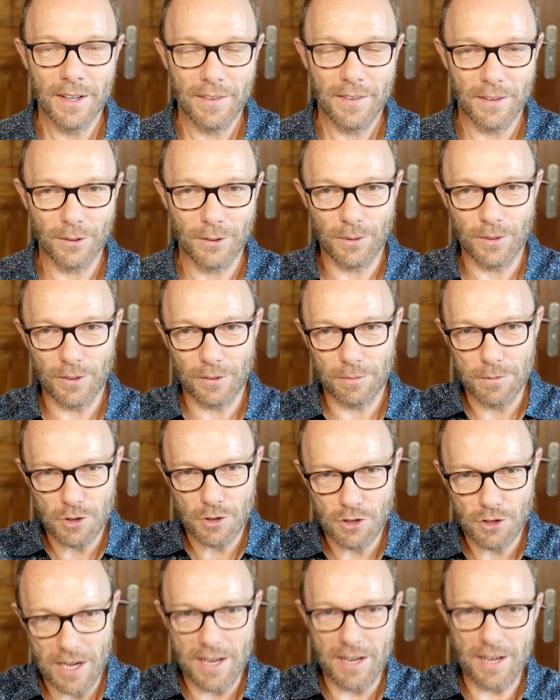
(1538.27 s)
there's all these
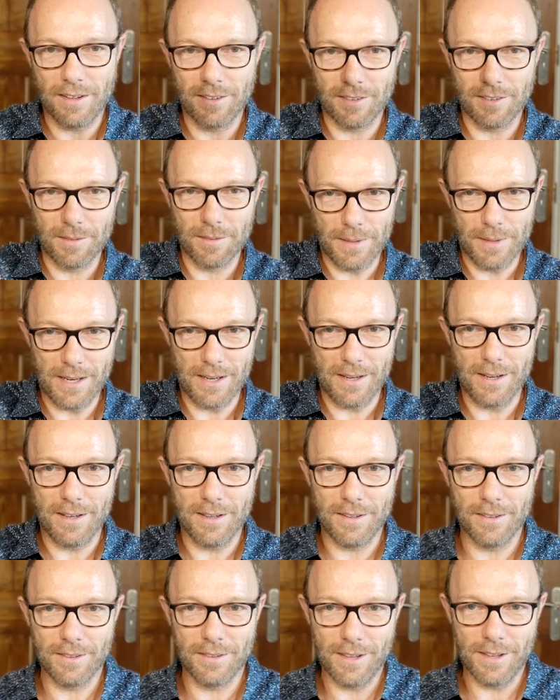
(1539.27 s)
machines and
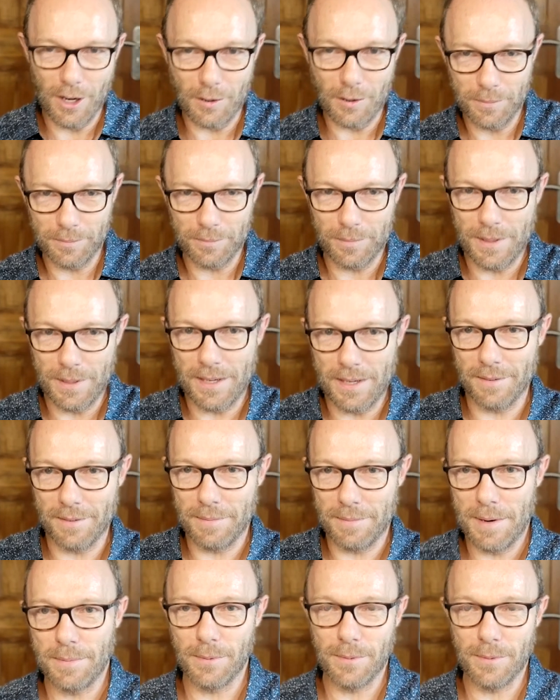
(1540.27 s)
blah and and
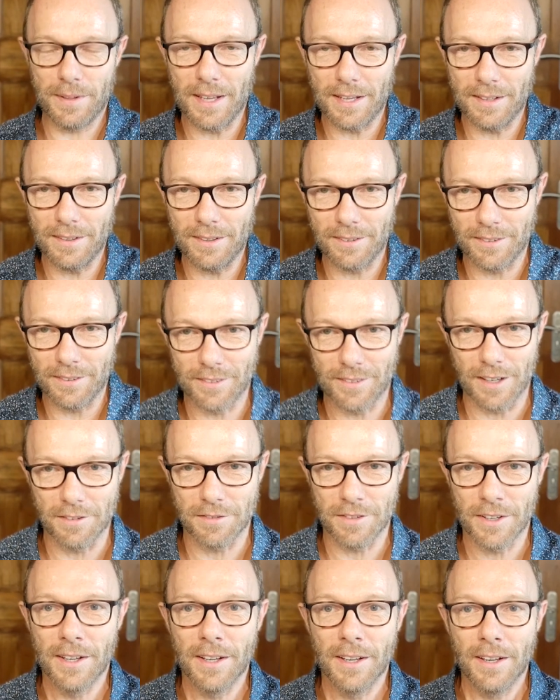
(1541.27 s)
people with guns and stuff.
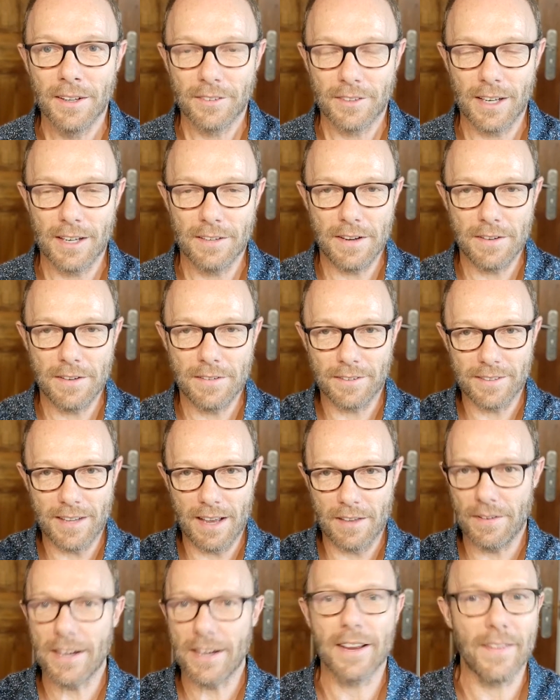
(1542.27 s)
Tel Aviv doesn't
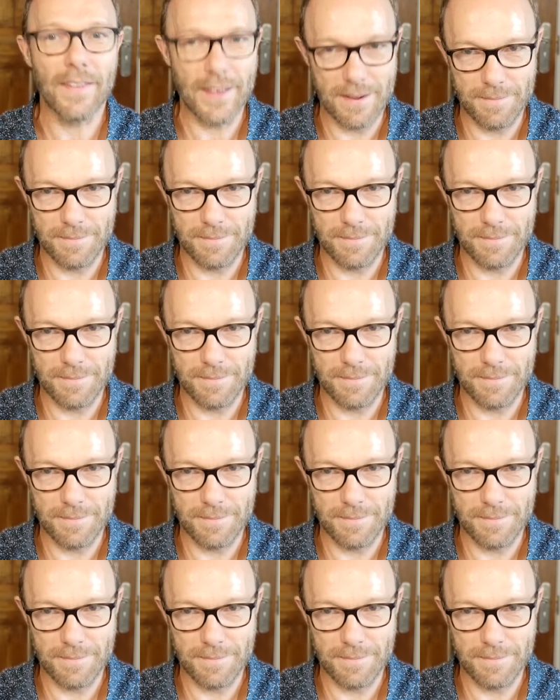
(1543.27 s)
have any of that.